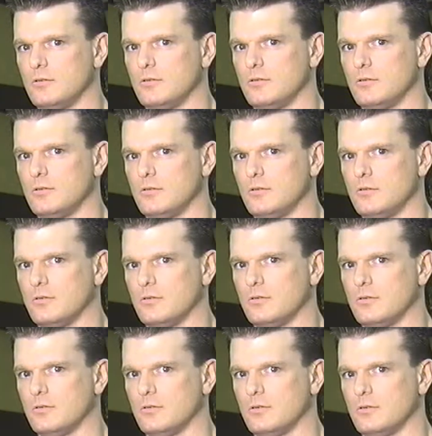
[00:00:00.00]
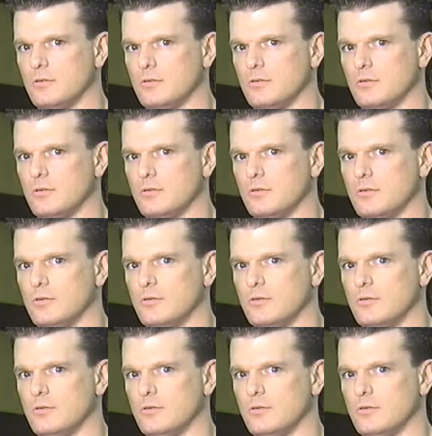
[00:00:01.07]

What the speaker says: No one is speaking in this clip.